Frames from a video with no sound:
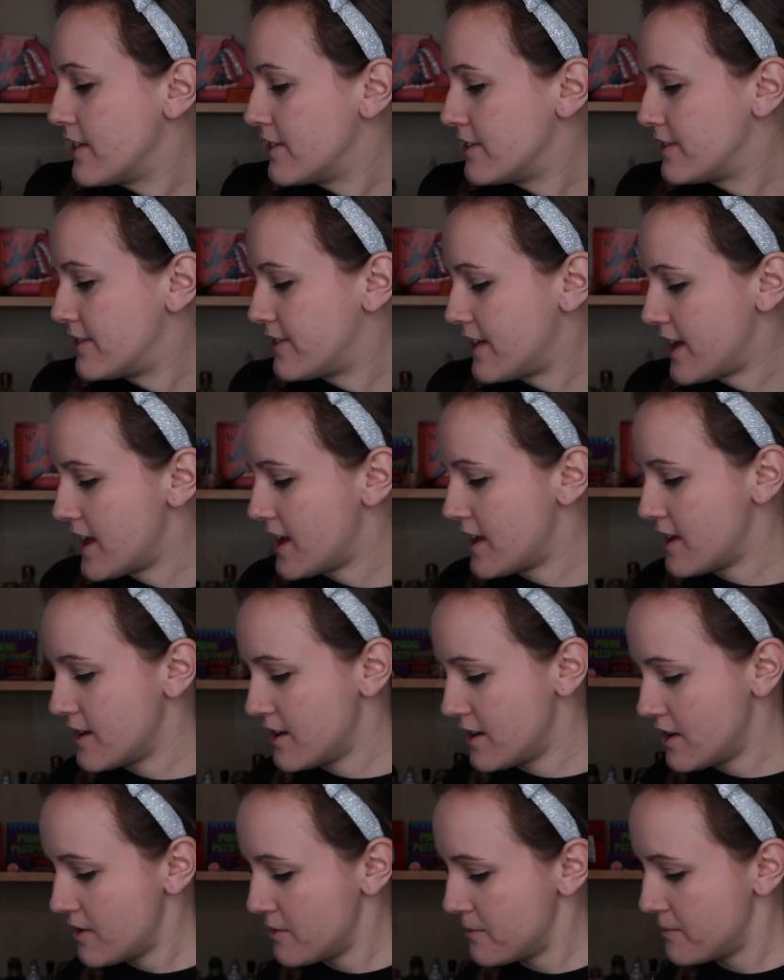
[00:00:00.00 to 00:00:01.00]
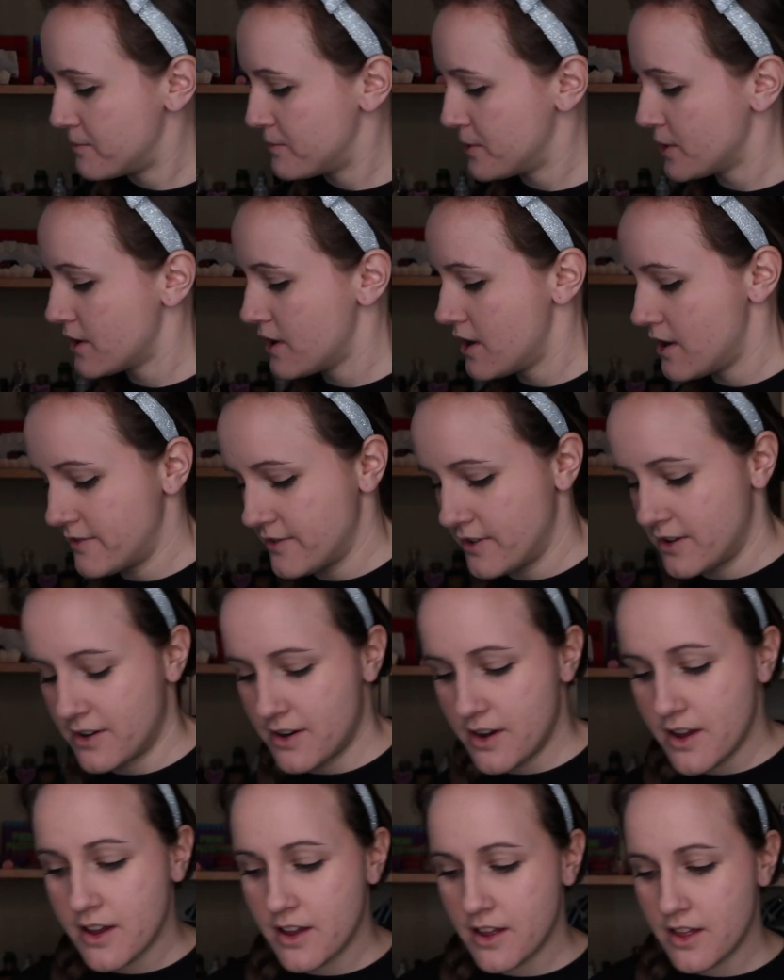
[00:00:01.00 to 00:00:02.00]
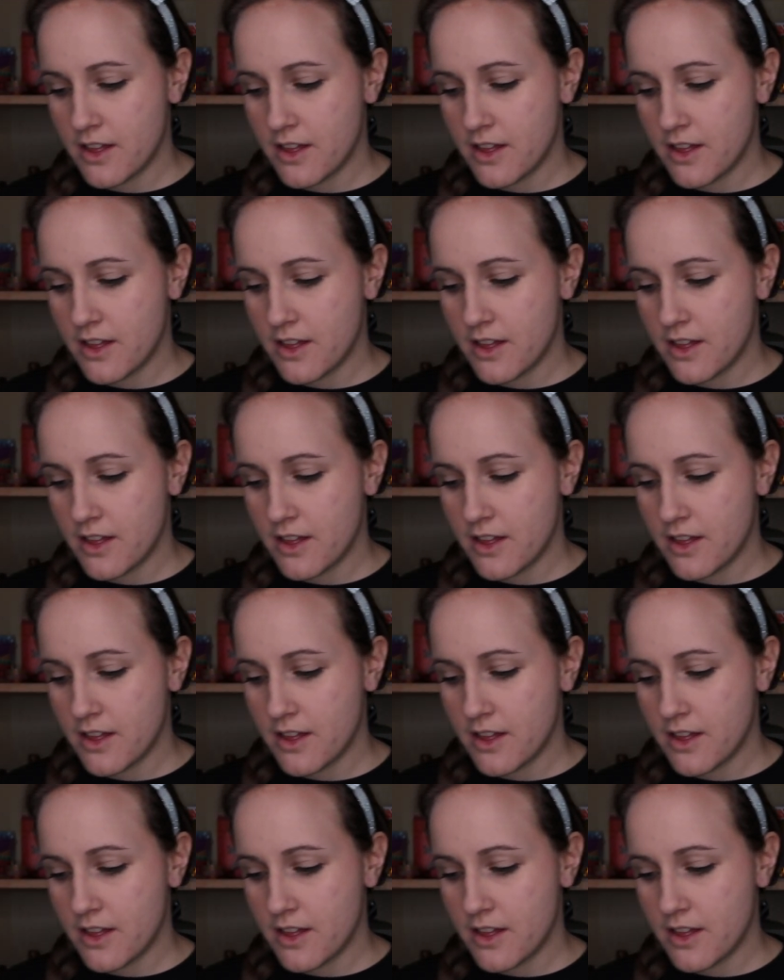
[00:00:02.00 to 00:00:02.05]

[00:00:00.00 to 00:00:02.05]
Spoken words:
the book cover